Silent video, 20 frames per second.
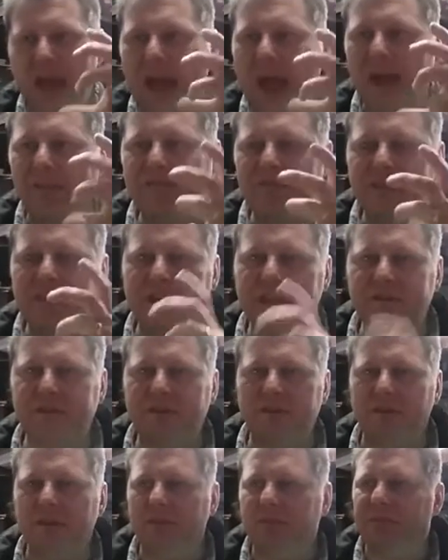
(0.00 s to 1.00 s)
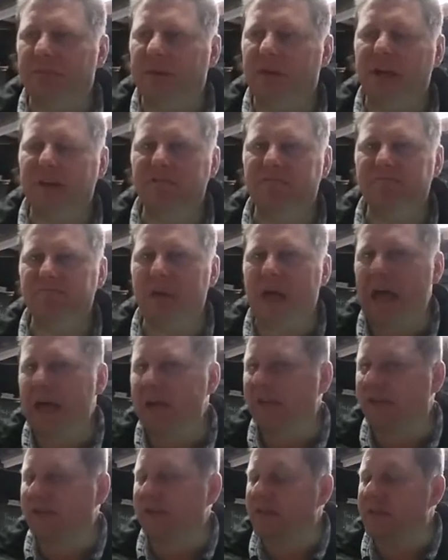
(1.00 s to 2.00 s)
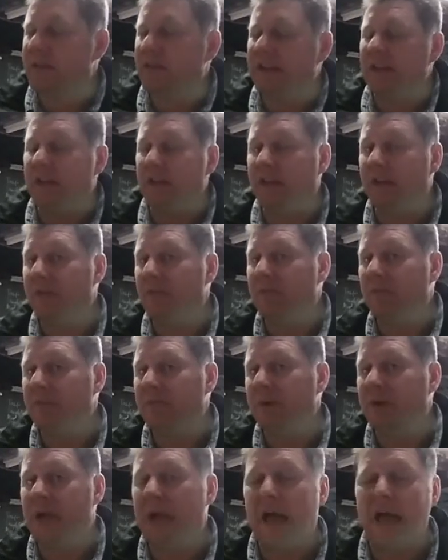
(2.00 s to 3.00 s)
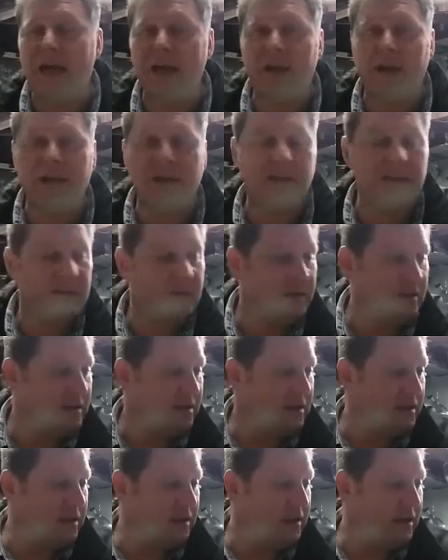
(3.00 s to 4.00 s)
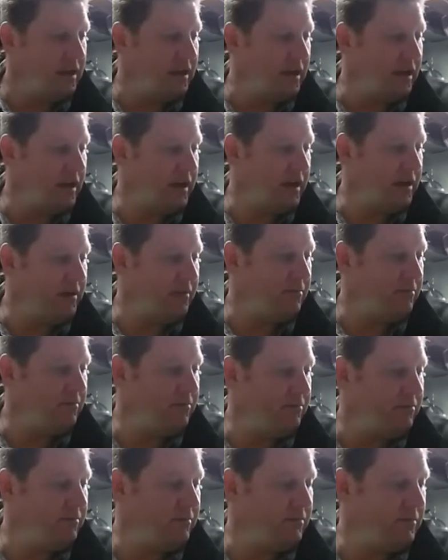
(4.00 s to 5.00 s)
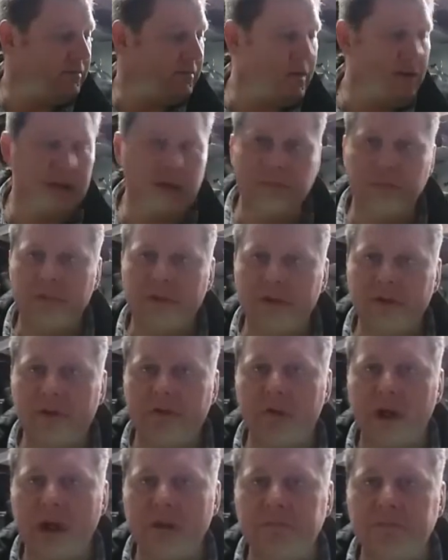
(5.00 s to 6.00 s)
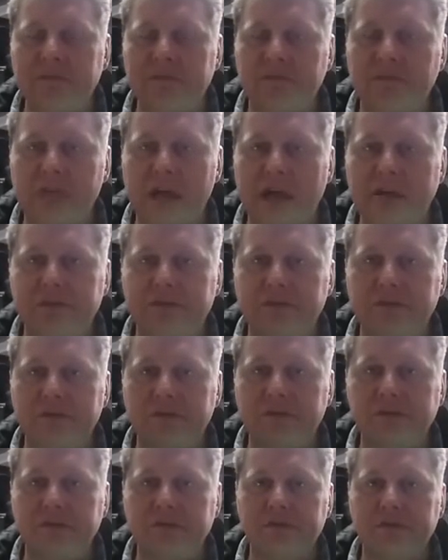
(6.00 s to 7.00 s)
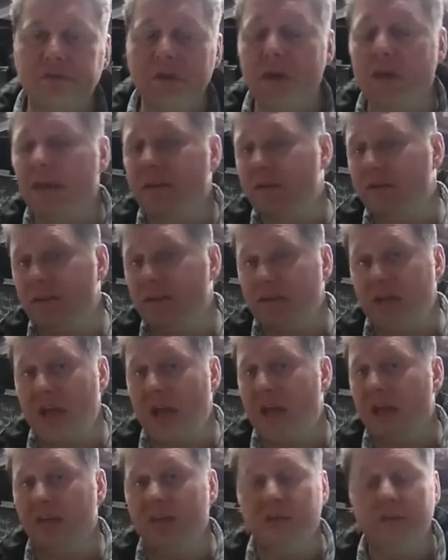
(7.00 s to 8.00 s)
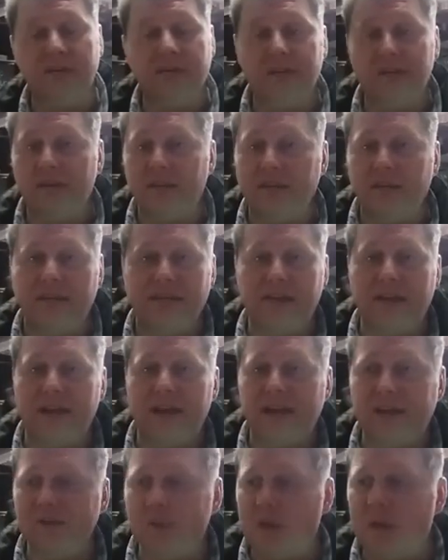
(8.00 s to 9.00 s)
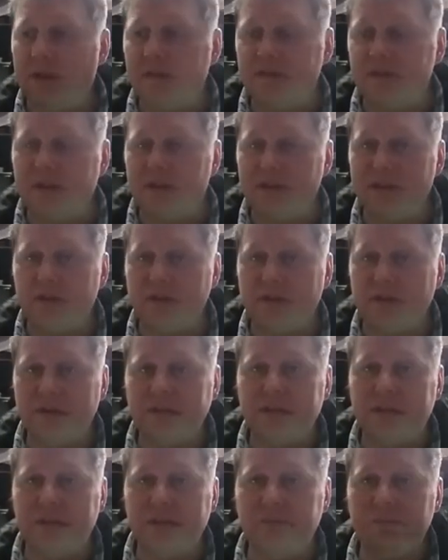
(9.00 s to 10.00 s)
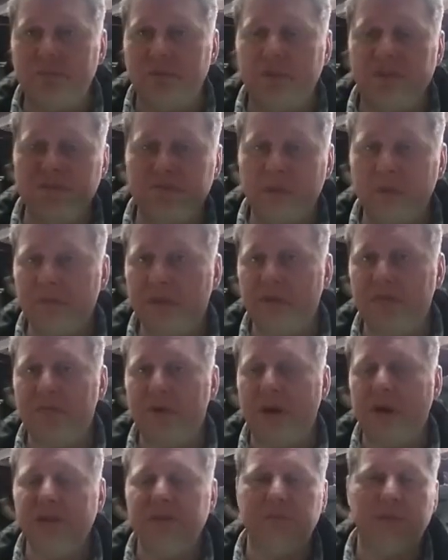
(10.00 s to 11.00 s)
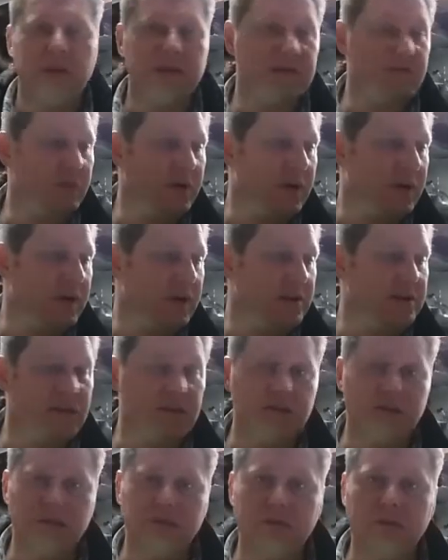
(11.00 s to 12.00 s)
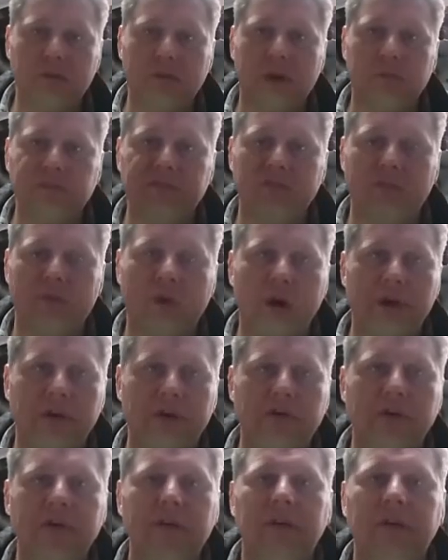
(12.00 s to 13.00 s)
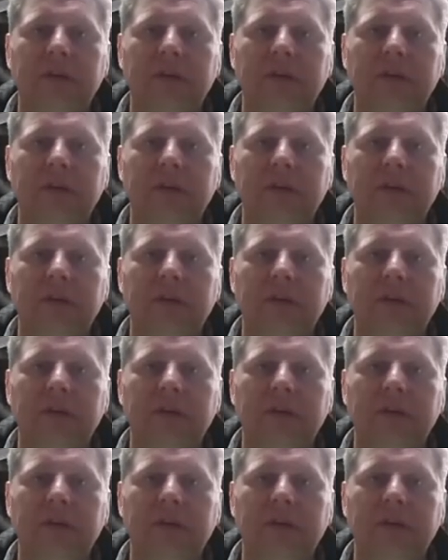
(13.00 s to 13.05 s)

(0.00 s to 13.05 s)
aftertaste to it, but I've masked it a little bit by adding um, a couple hundred grams of lactose directly to the keg, as well as another uh, teaspoon of pumpkin pie spice. What I did is I took two cups of water,